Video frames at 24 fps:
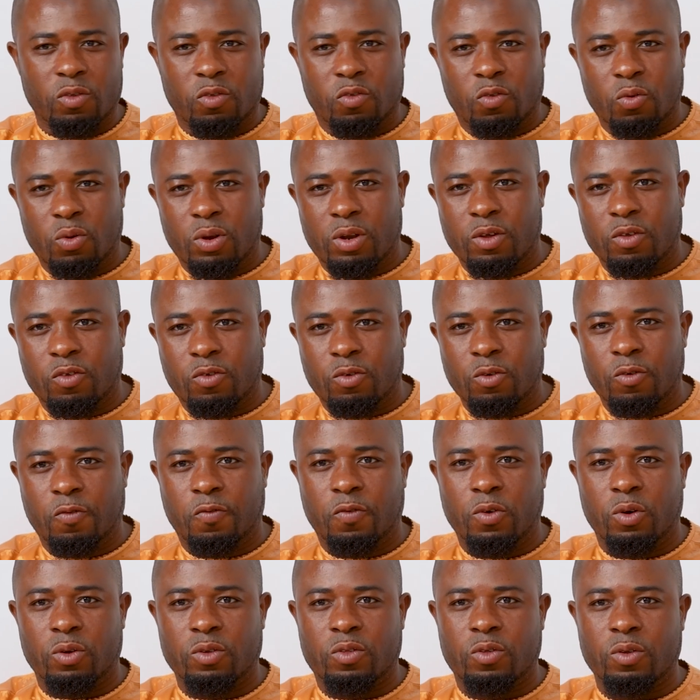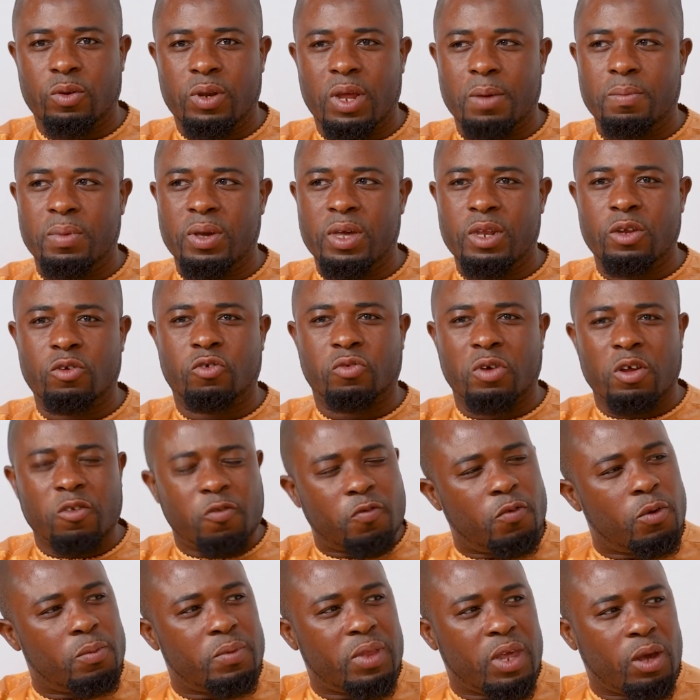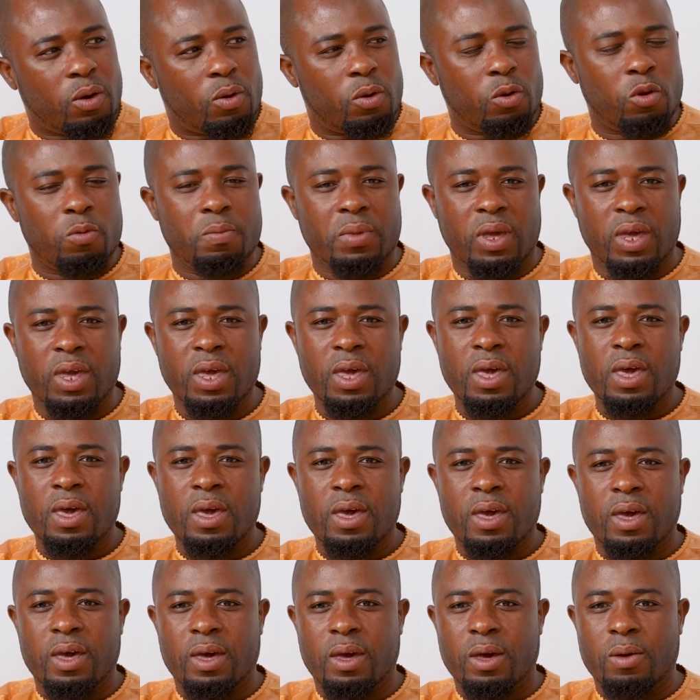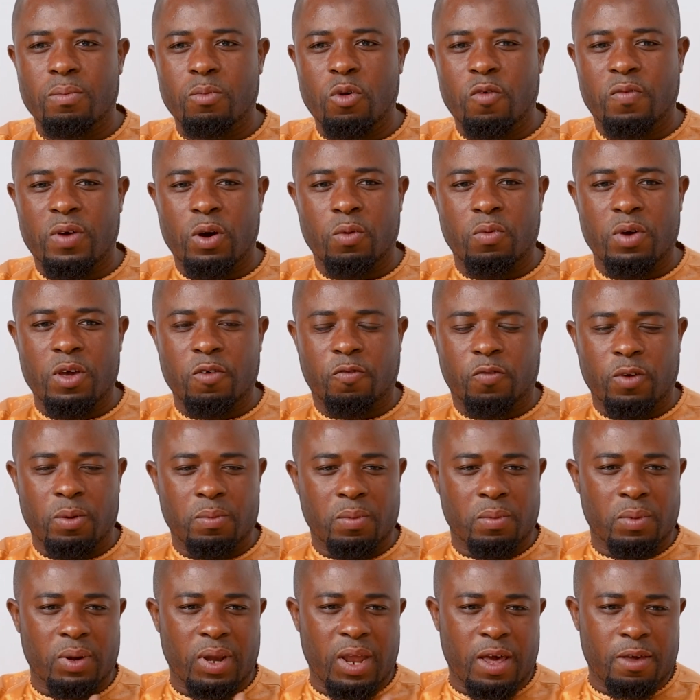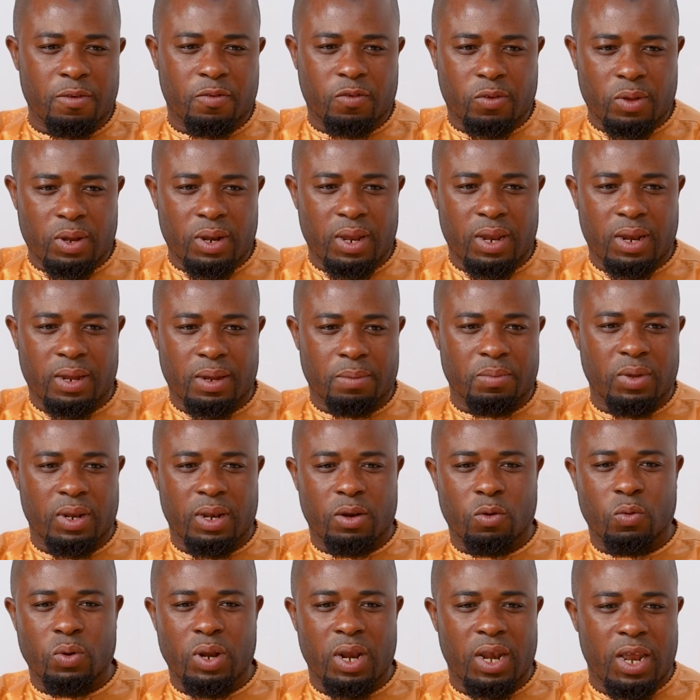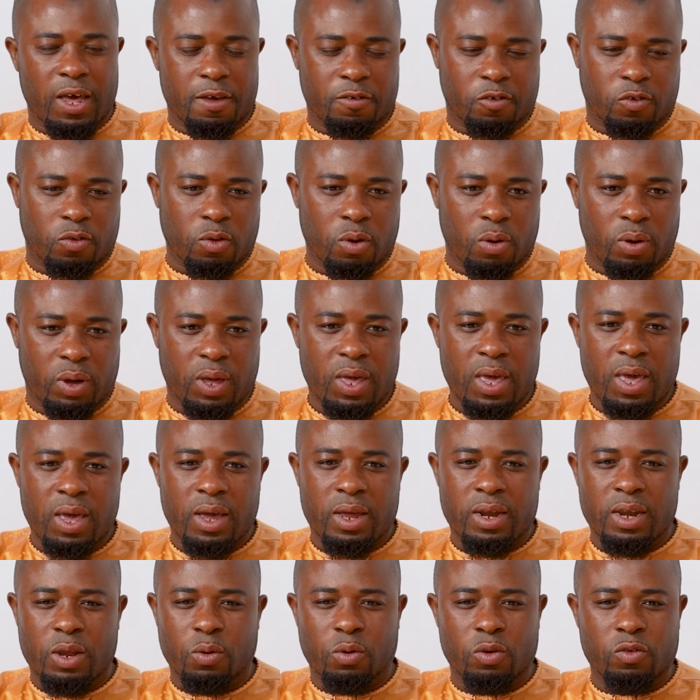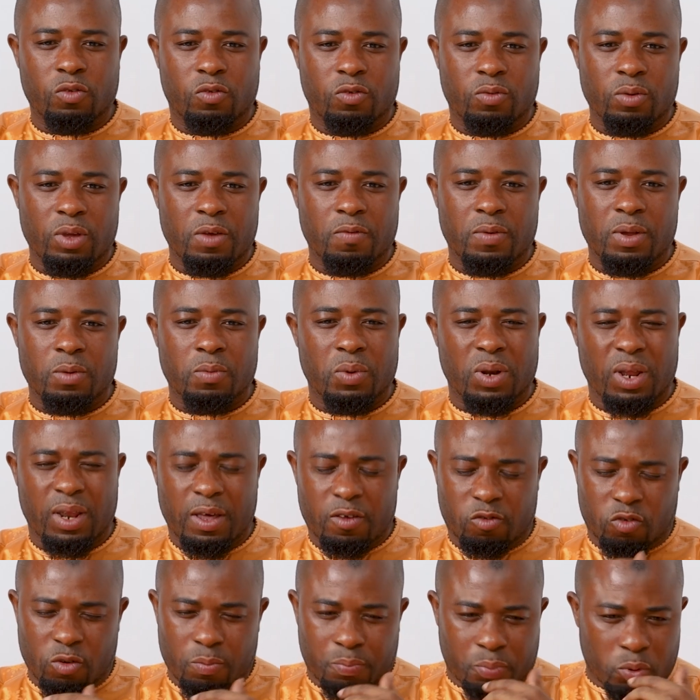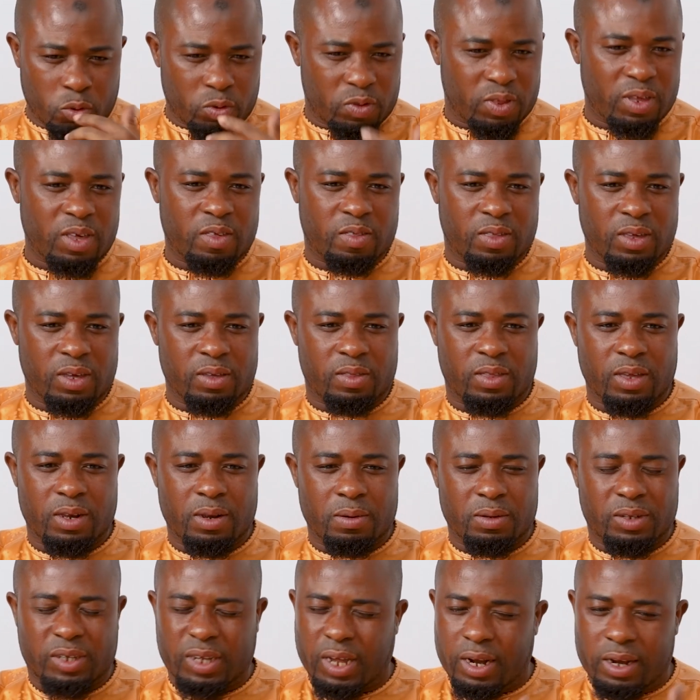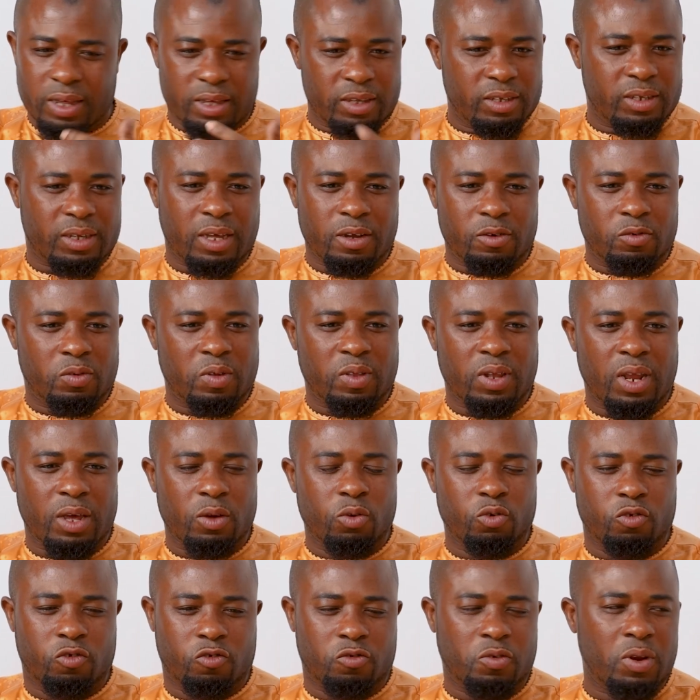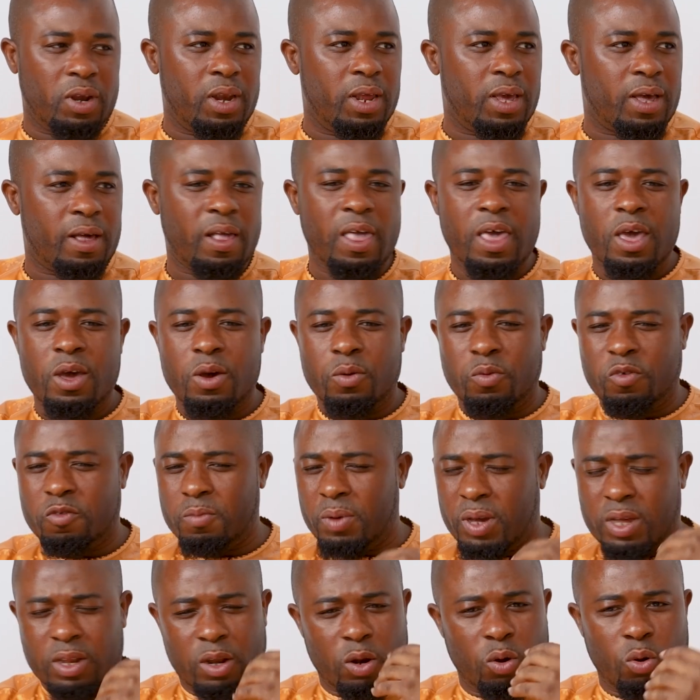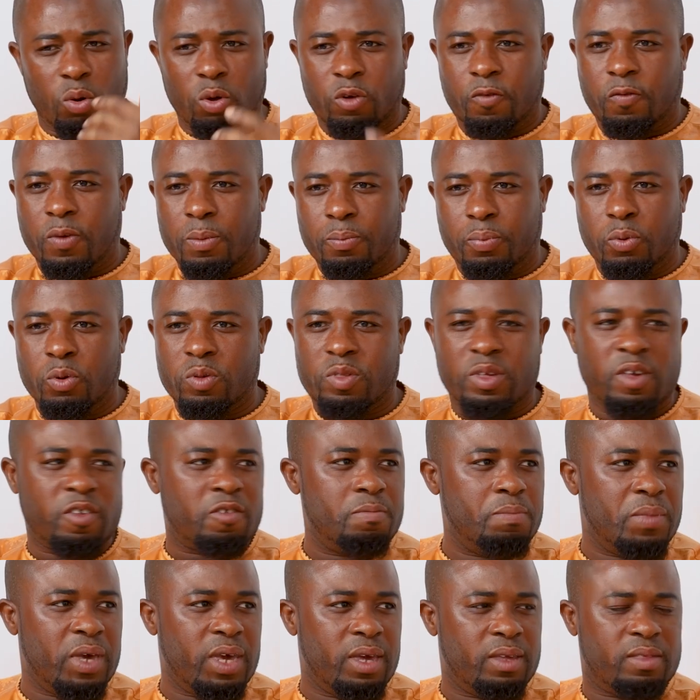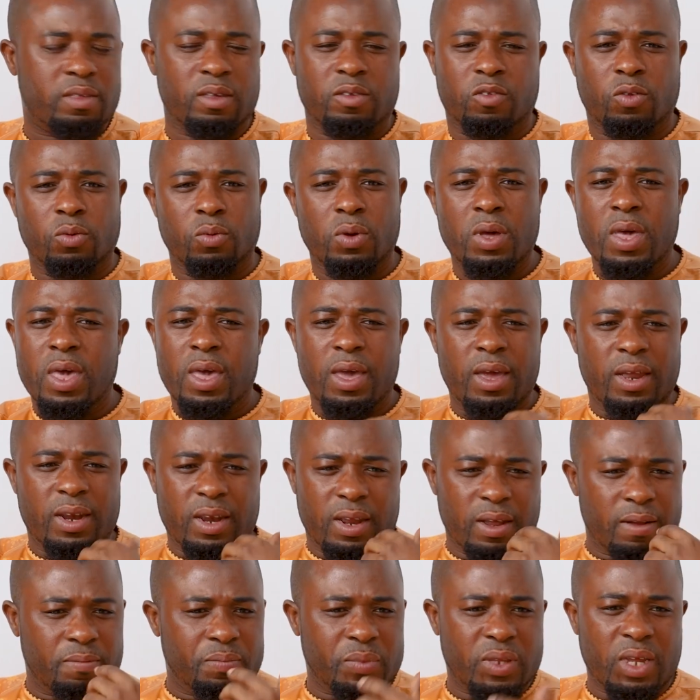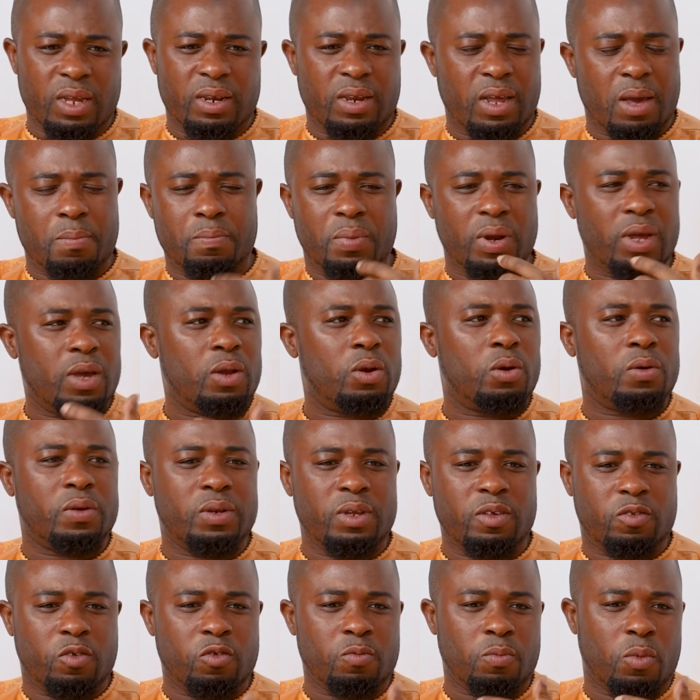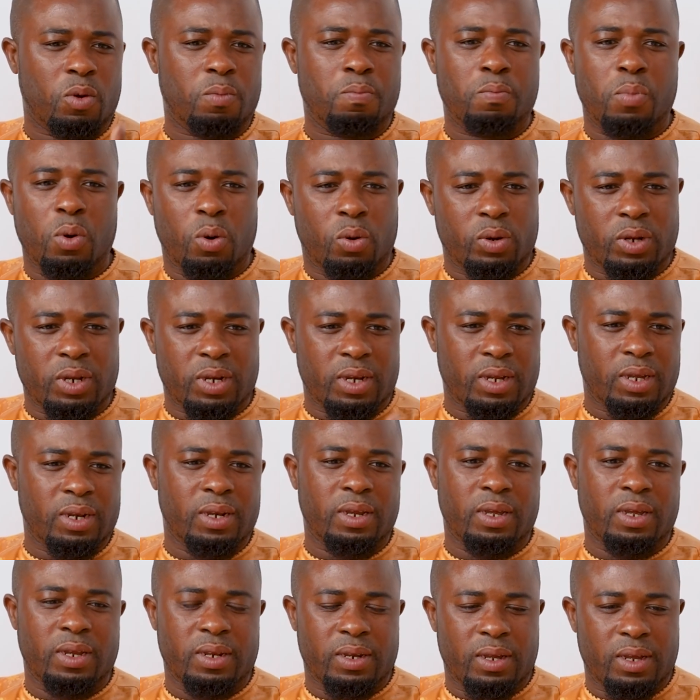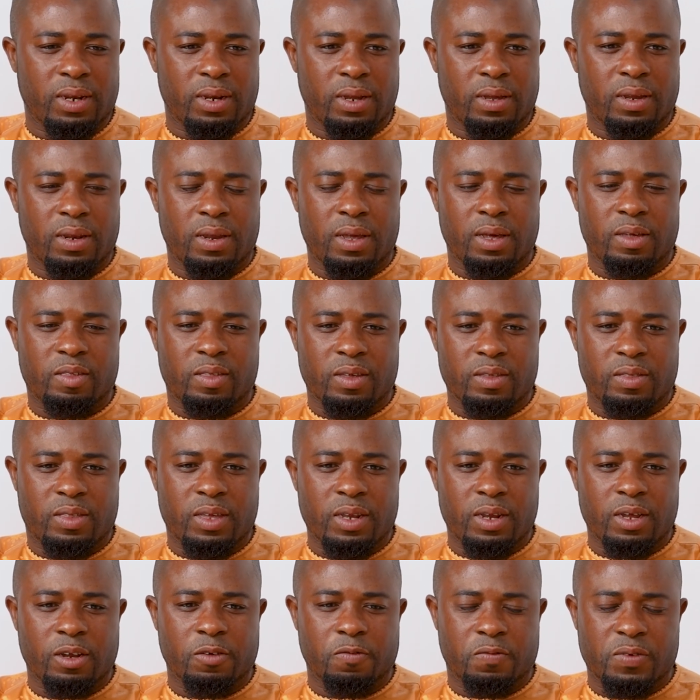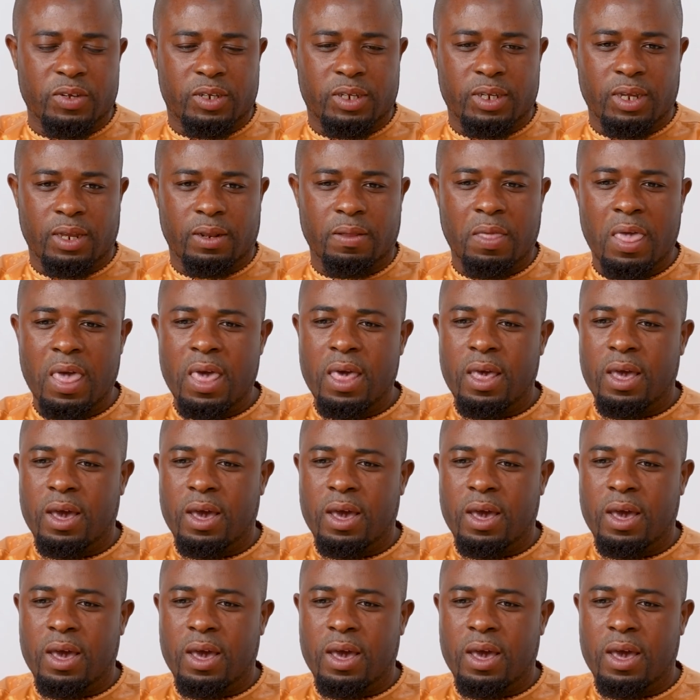and so on and so forth. So they are beginning to transform the economy, move away from only livestock. They want to even with the livestock process it and challenge countries like Australia, which is making a lot from processed meat. So they are bringing all this on board in their Centennial Vision.